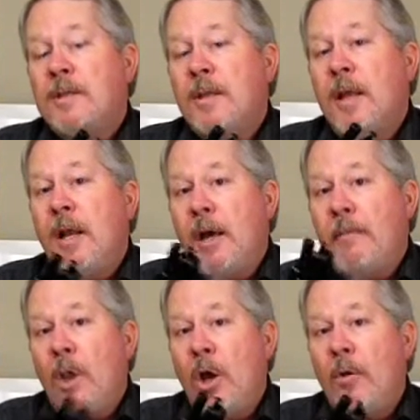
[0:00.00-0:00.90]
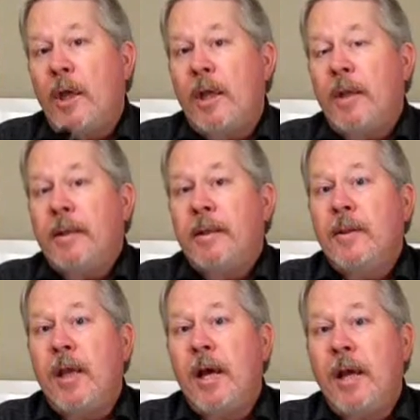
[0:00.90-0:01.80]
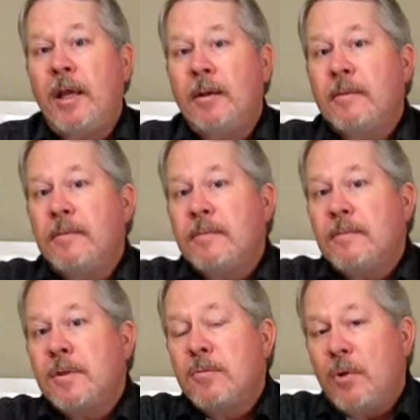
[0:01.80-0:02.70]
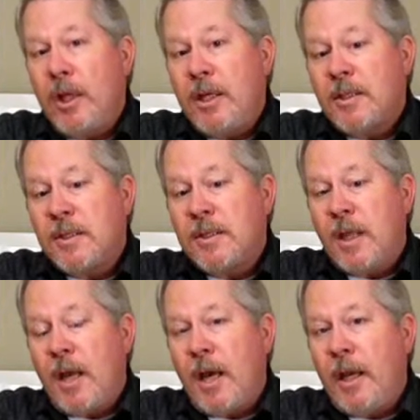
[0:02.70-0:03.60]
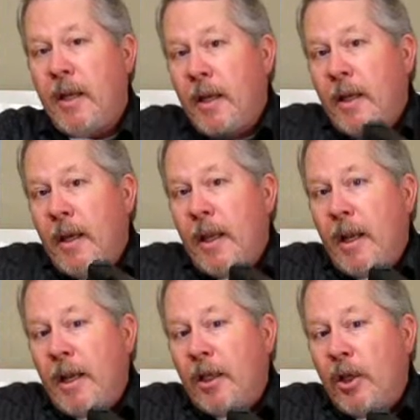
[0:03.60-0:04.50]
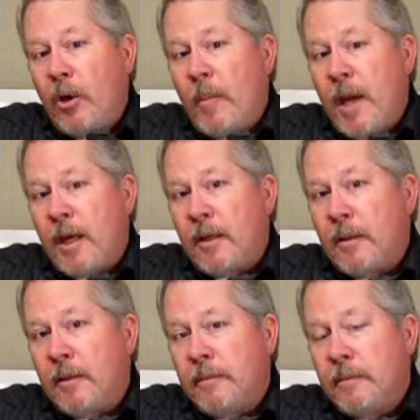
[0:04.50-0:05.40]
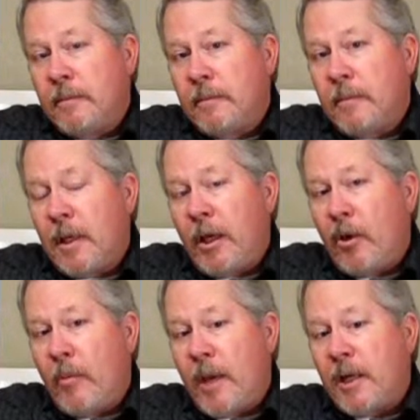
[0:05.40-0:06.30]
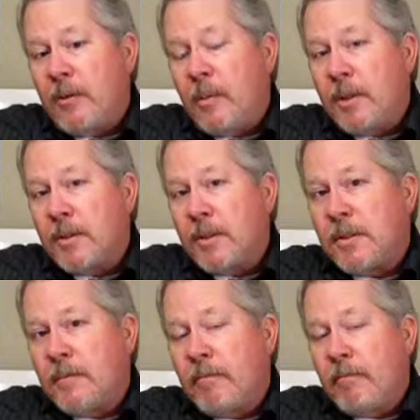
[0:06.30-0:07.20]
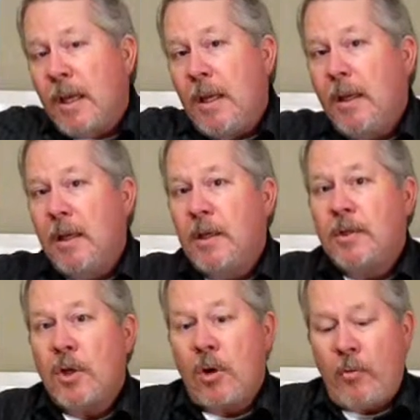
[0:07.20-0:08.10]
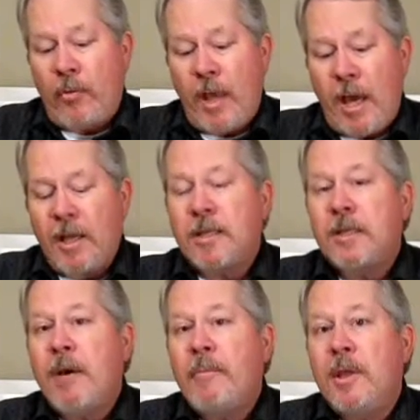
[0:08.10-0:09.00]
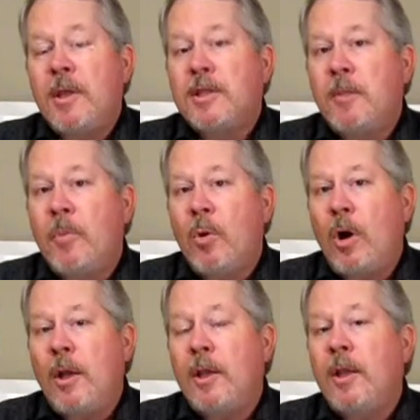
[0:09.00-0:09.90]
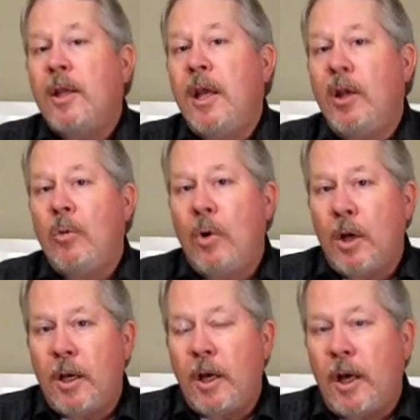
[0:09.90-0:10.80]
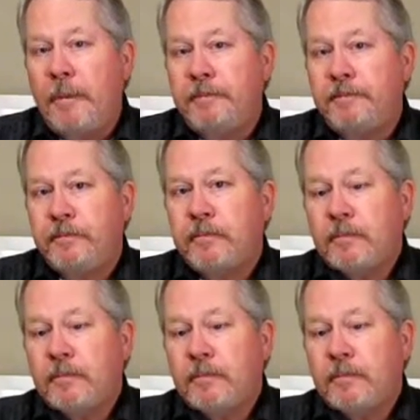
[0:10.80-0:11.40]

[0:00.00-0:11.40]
then I'm loaded, then I can release the slide and I can go back to business. So that is something that's important, you need to work on.